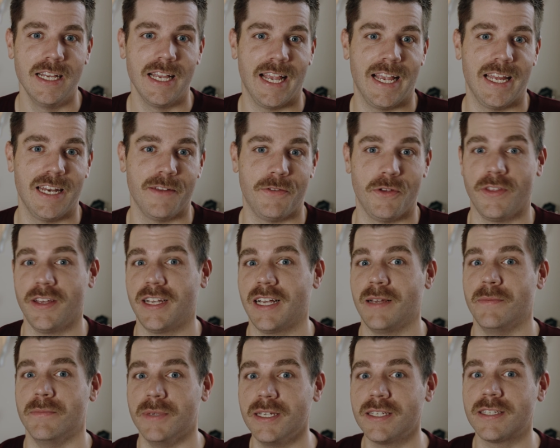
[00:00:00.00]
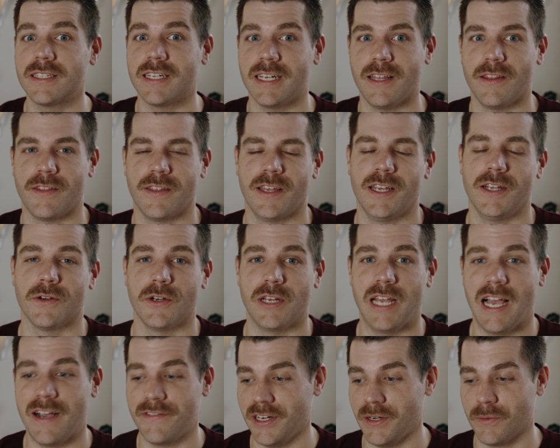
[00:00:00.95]
And if you think I missed anything or you
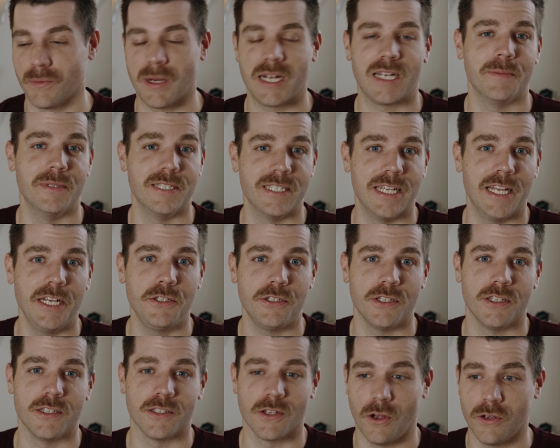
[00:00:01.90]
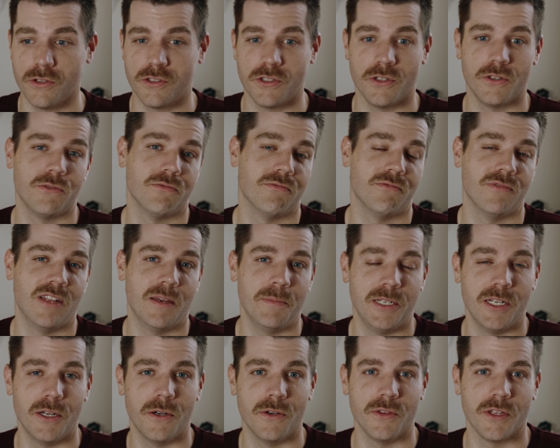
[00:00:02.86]
have any recommendations, also let me
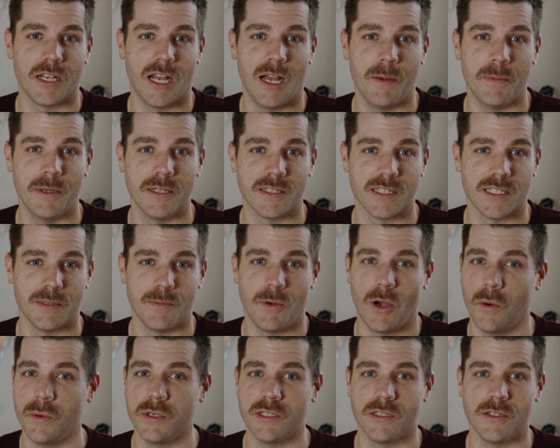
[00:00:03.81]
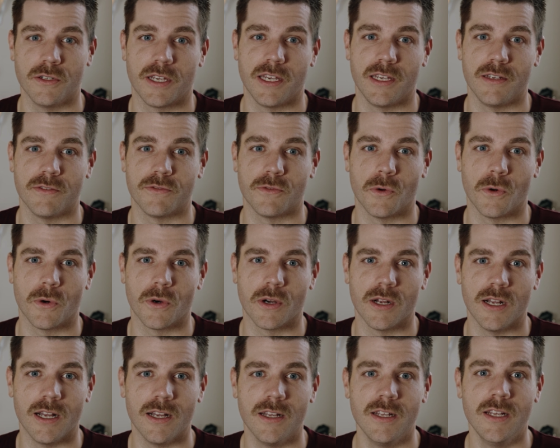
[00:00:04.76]
know in the comments, because I'm always looking
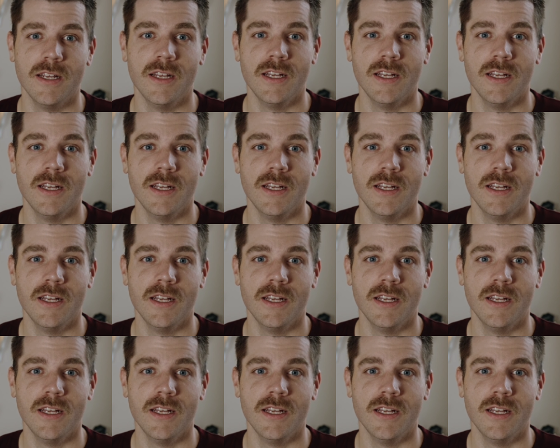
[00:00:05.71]
for